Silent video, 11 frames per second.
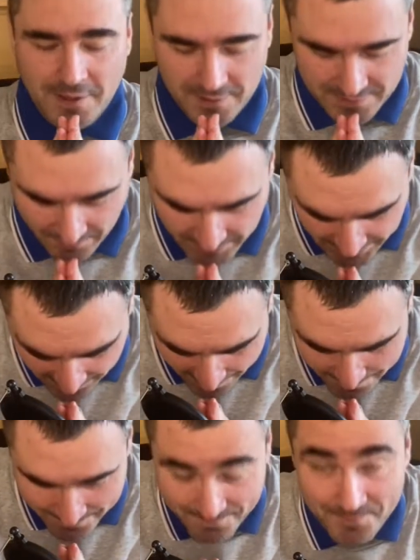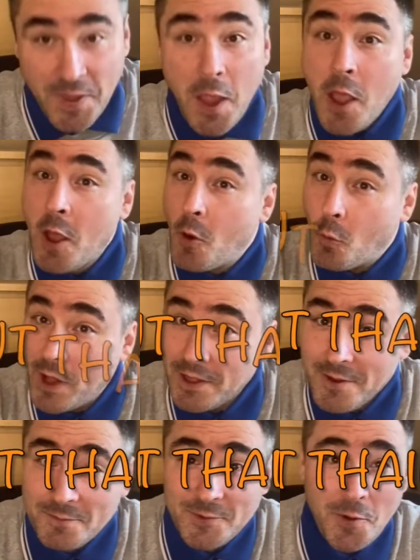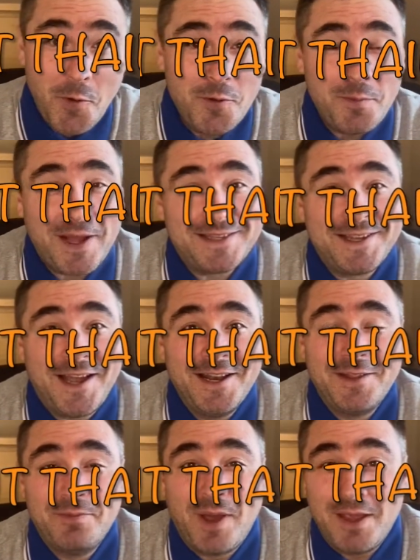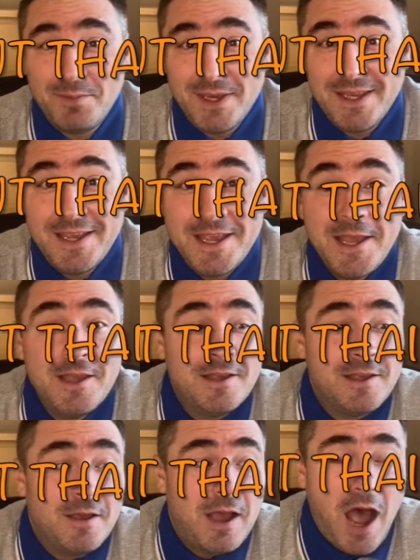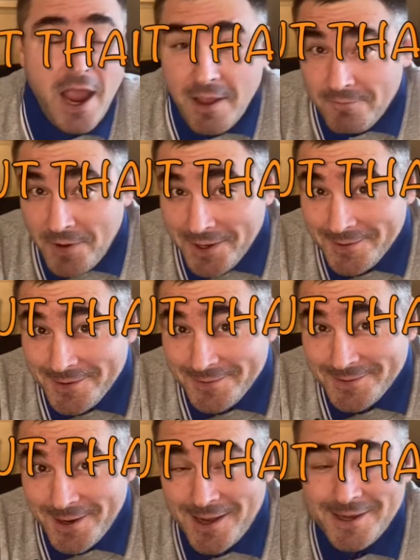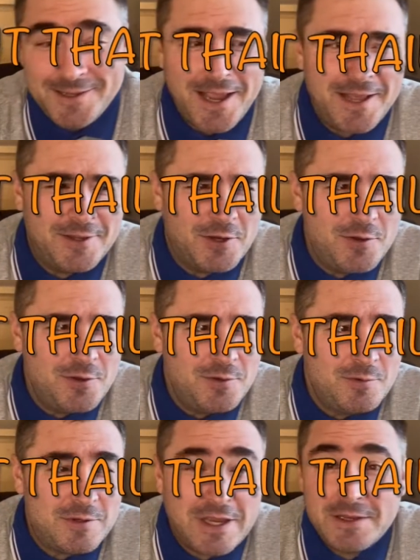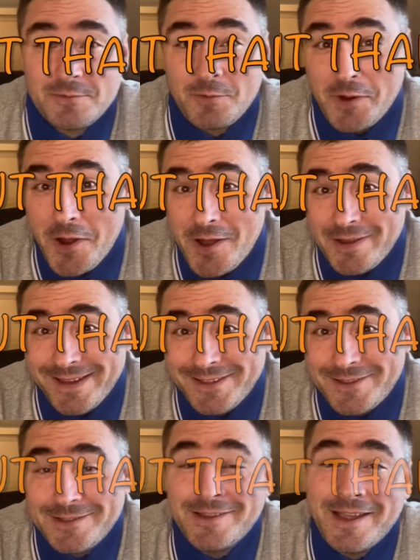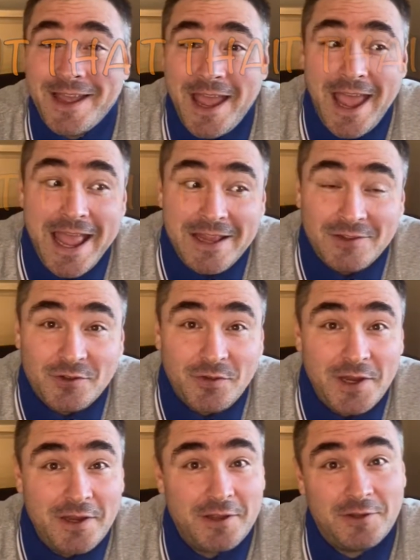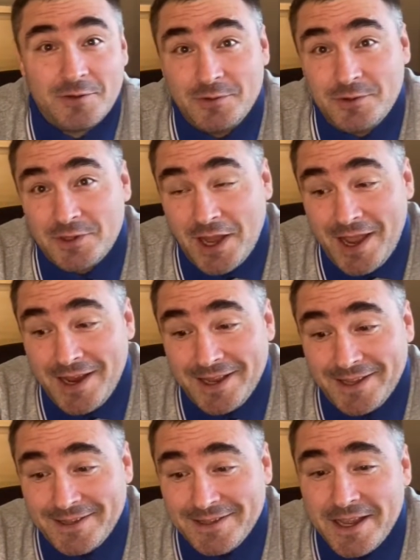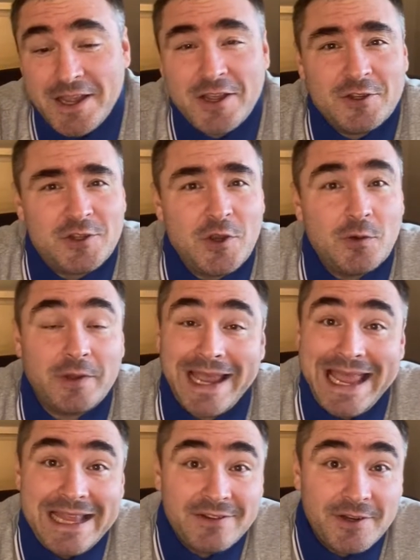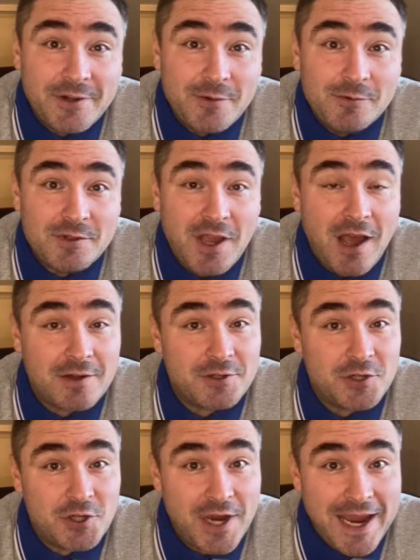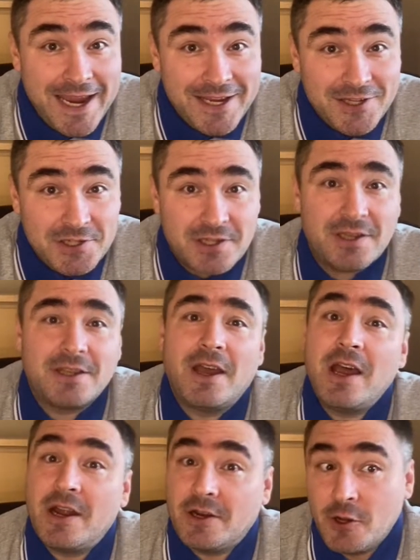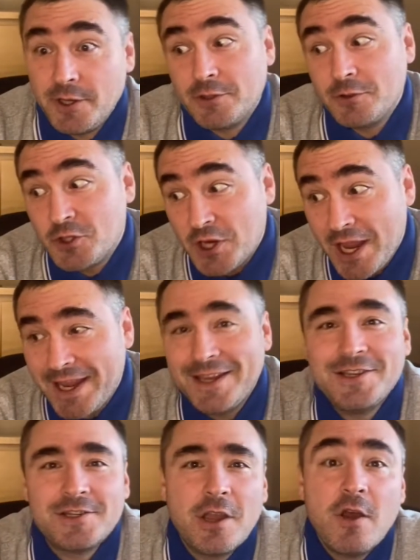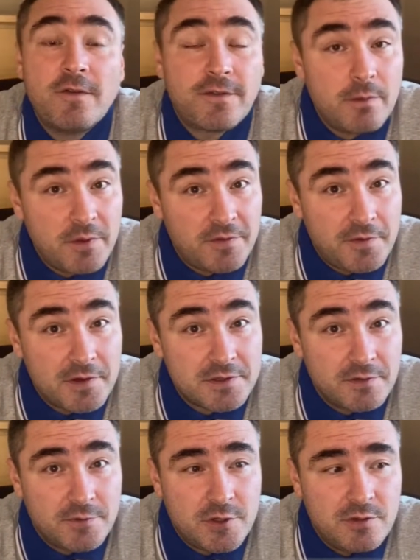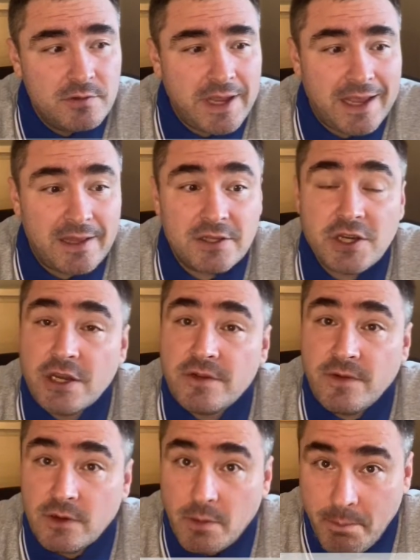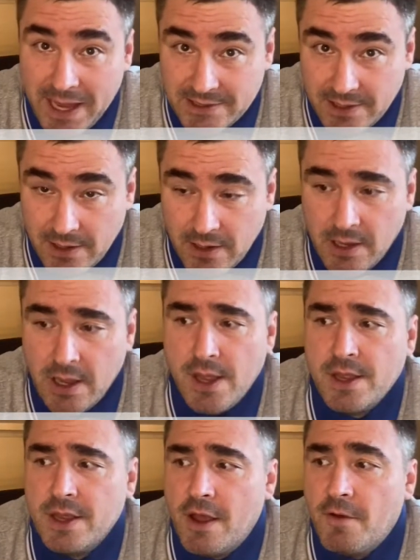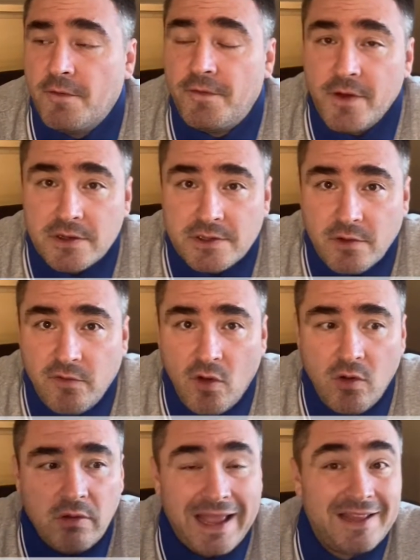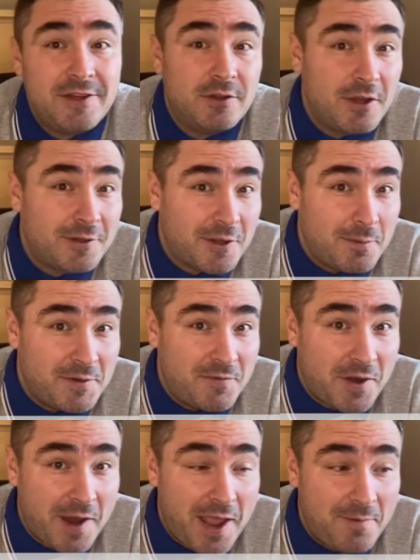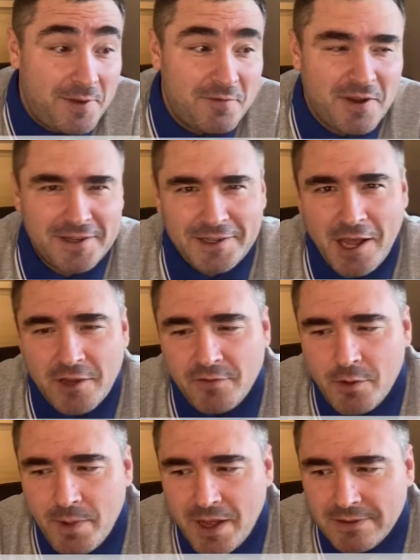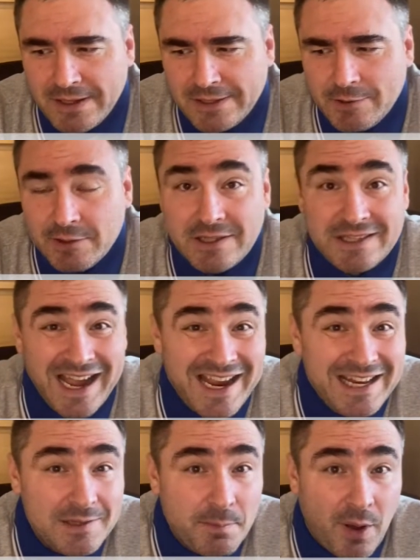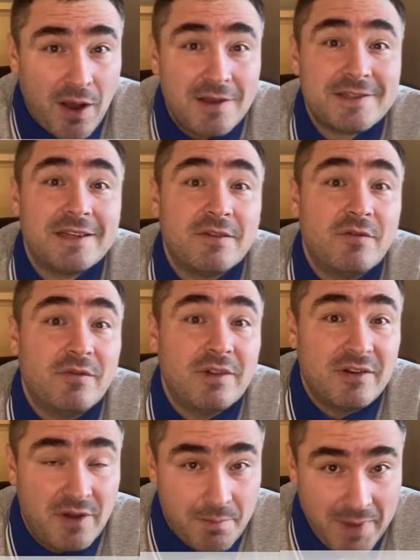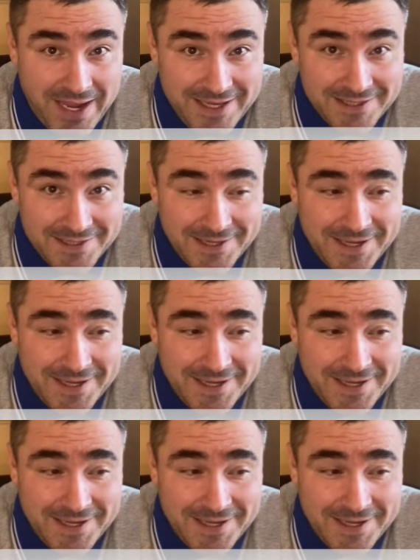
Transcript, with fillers: Sawadee Krab. Welcome to All About Thailand by Mii. I have very good news guys and the good news is regarding to the entry to Thailand. So the entry rules are changed, are going to change from the 1st of June and change for the better. First of all, and you're not going to be very happy, very delightful about that, the Thailand pass remains.